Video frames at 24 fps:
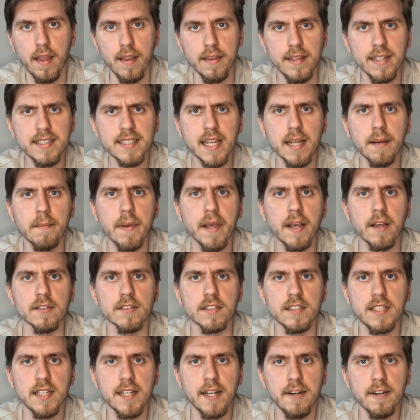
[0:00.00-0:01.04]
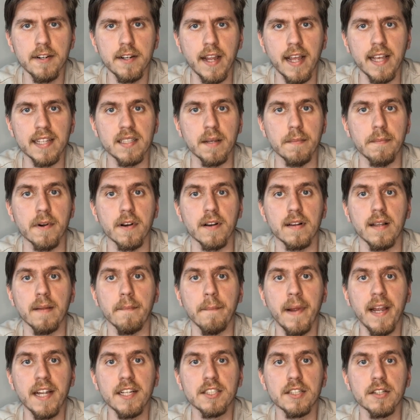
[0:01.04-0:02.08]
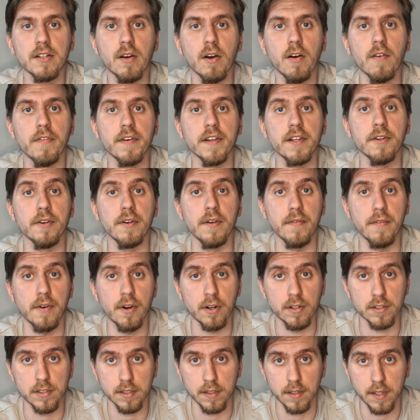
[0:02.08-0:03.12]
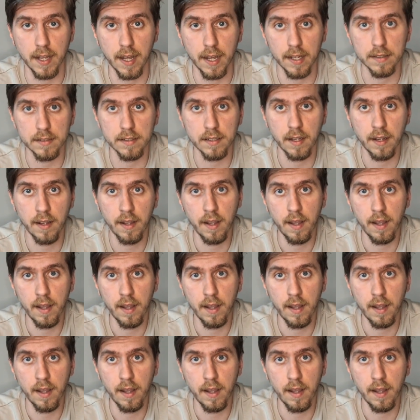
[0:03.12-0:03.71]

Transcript: This can be considered as a proclamation of a universal God.